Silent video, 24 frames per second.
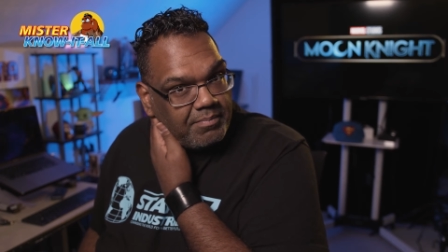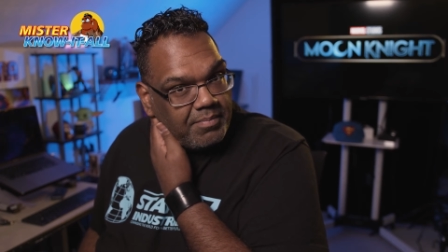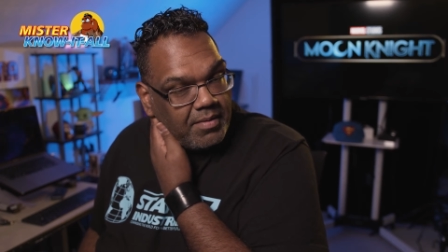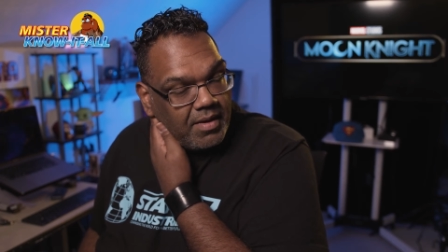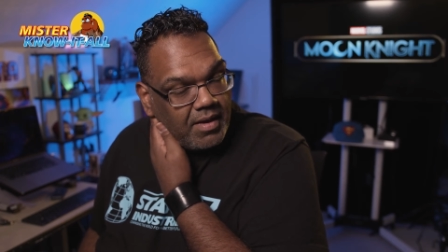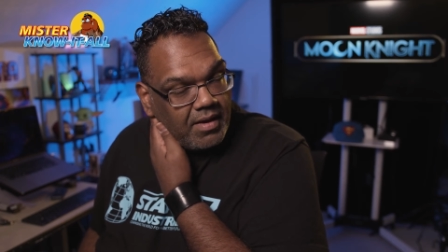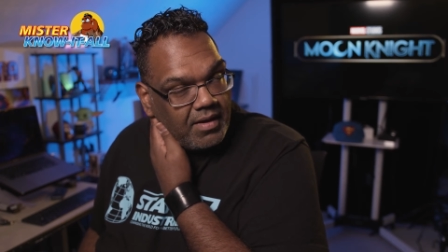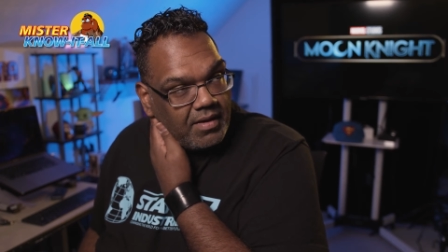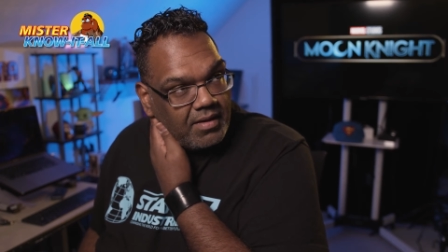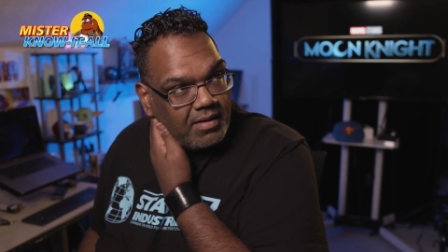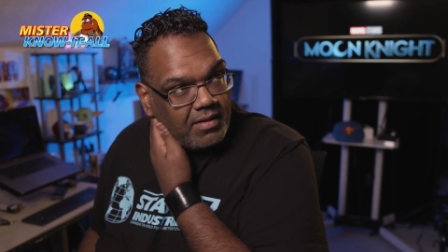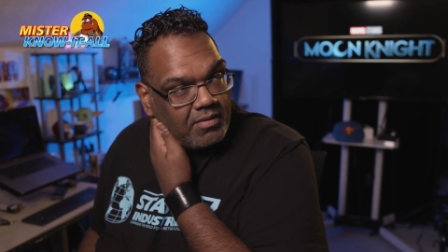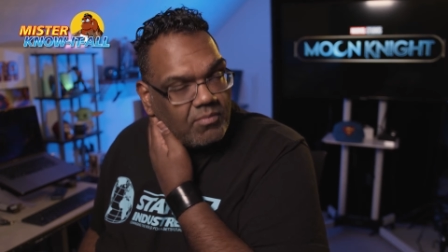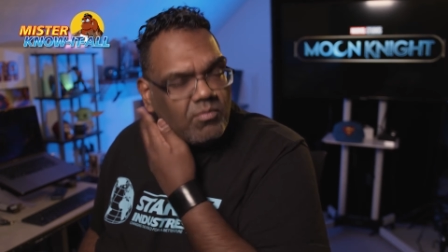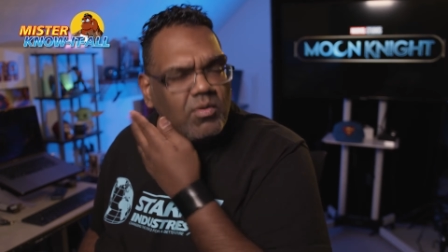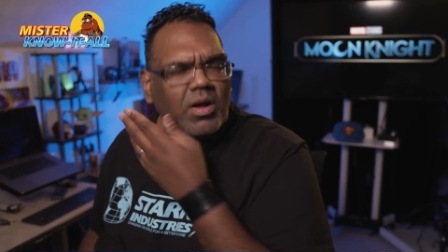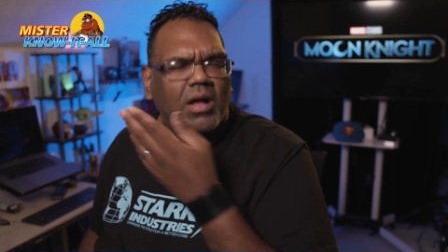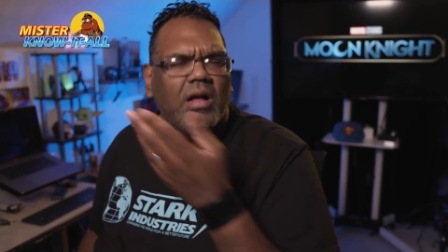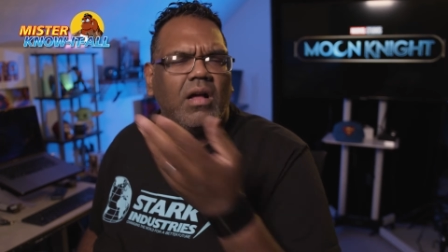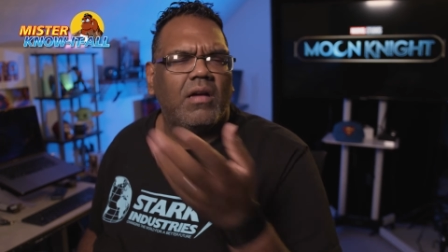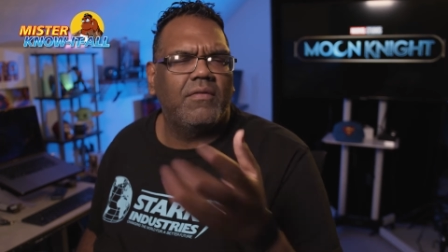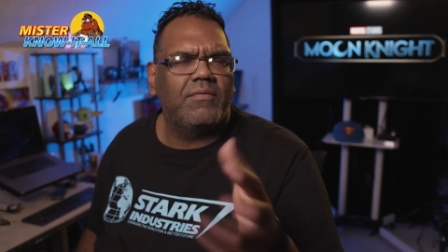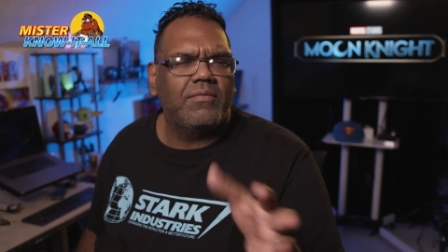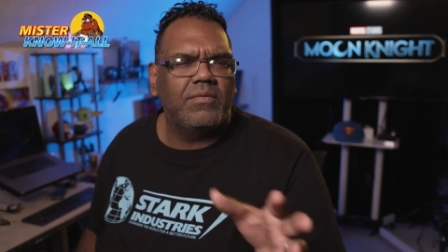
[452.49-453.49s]

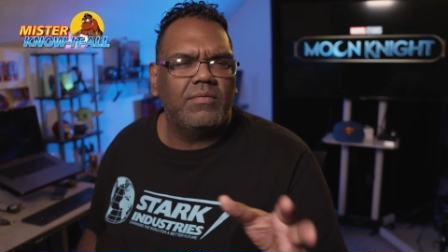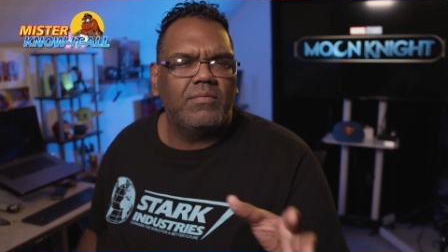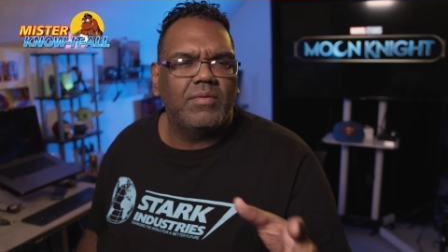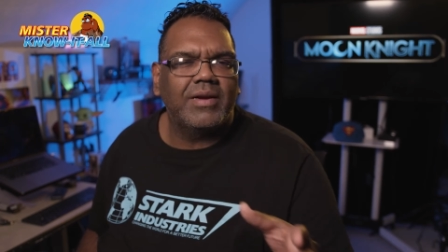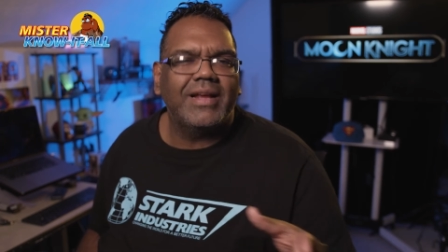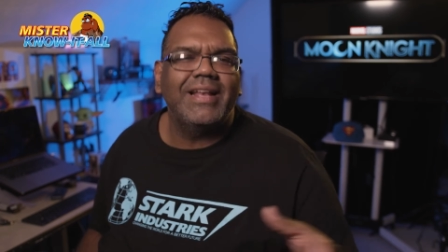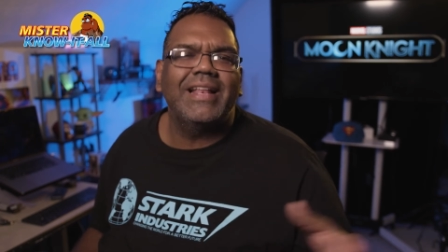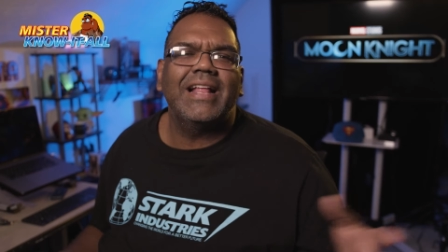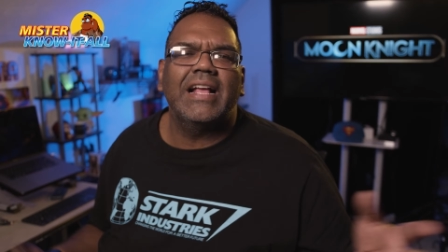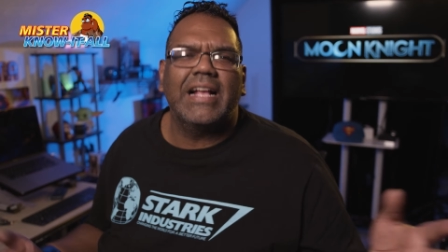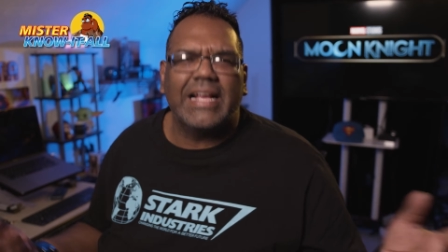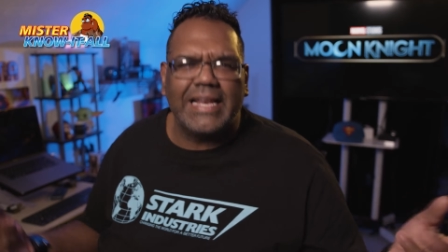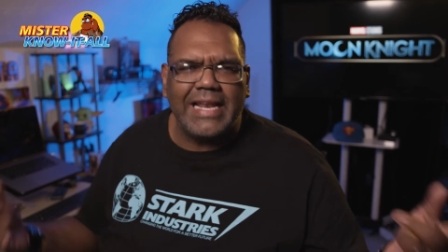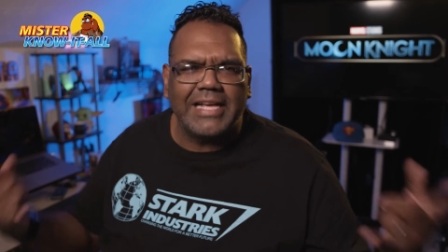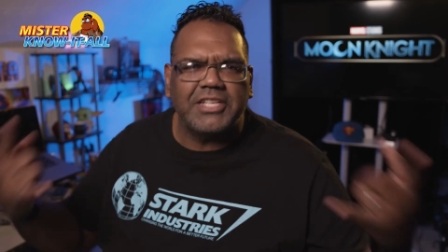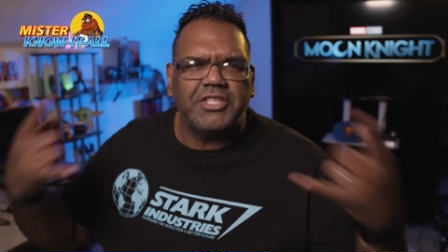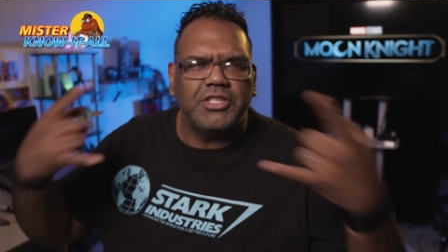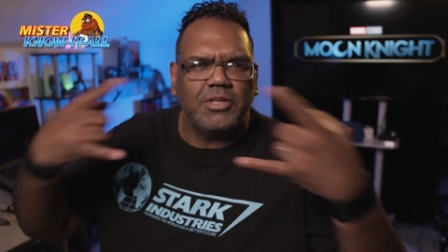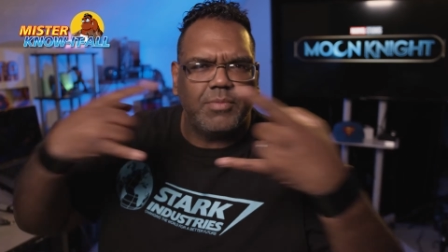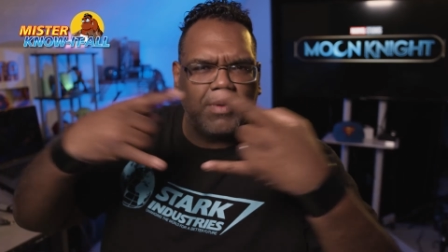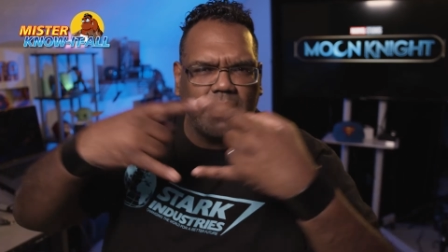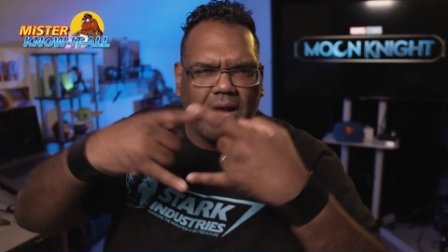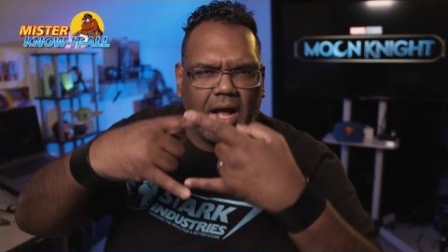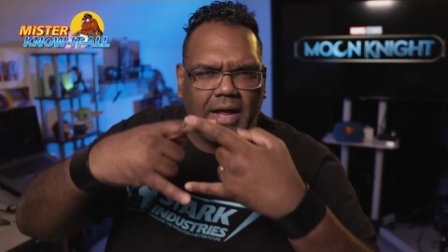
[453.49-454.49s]
we're getting a
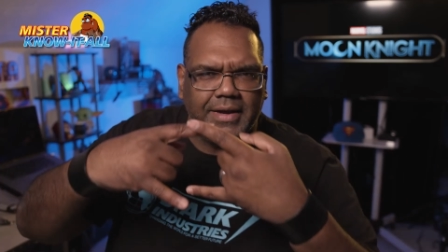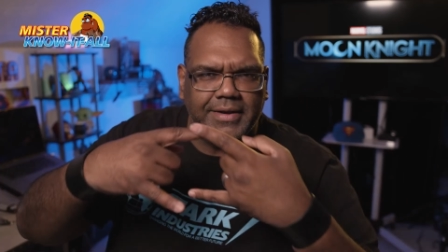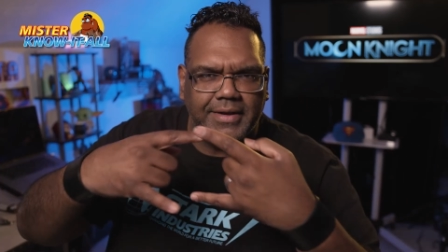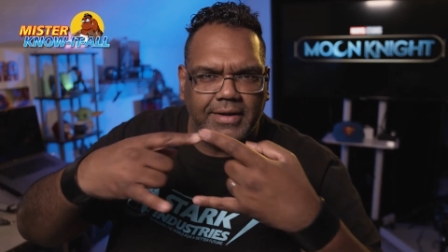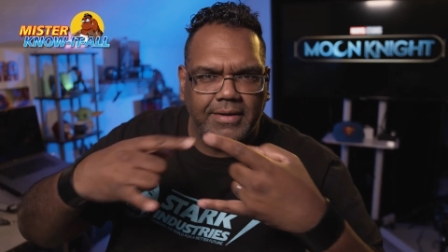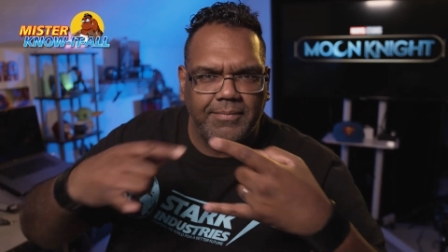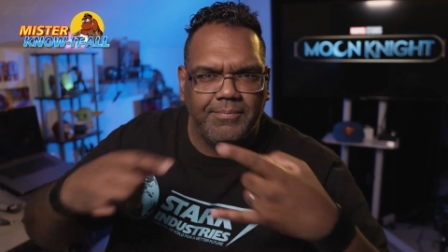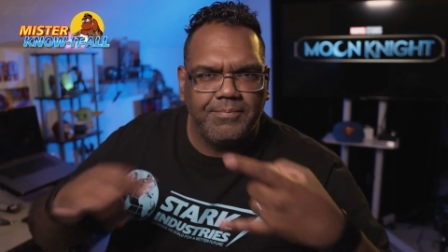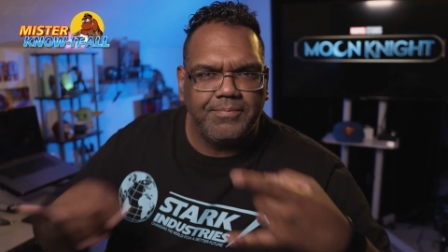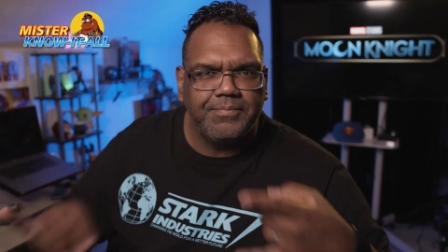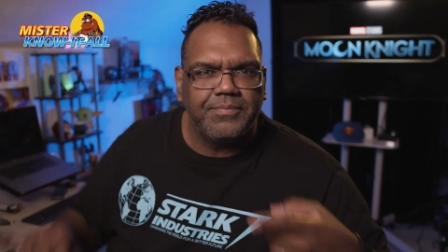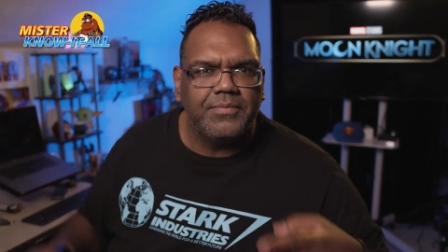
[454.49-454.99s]
connection to Wakanda,